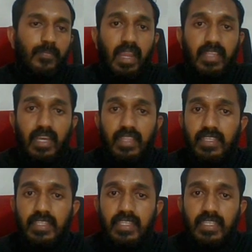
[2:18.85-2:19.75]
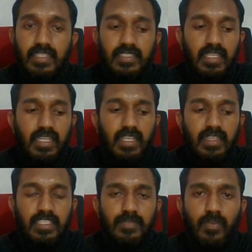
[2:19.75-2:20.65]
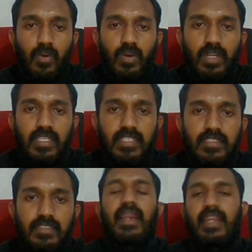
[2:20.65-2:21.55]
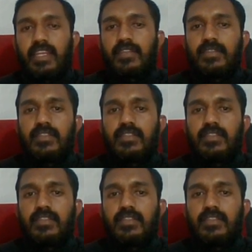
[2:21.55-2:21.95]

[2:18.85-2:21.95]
And the other thing is, this pawn is hanging,